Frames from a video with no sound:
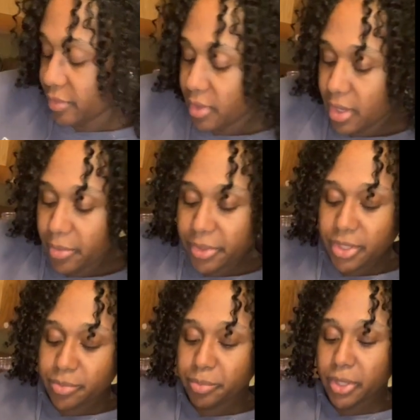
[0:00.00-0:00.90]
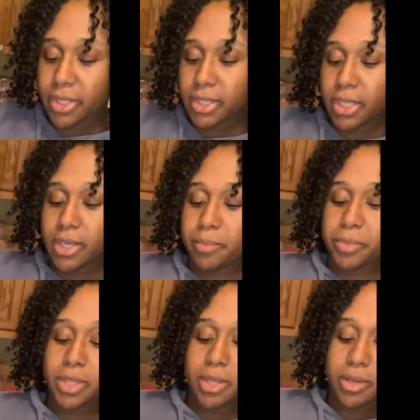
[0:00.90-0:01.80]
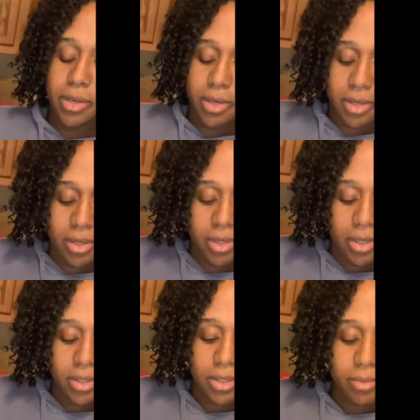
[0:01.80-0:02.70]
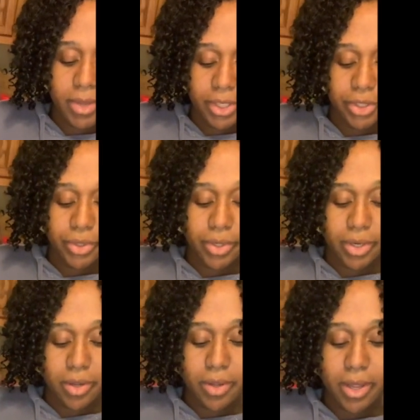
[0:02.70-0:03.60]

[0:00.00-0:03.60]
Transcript: Yeah, we just put a teacup in there to make sure.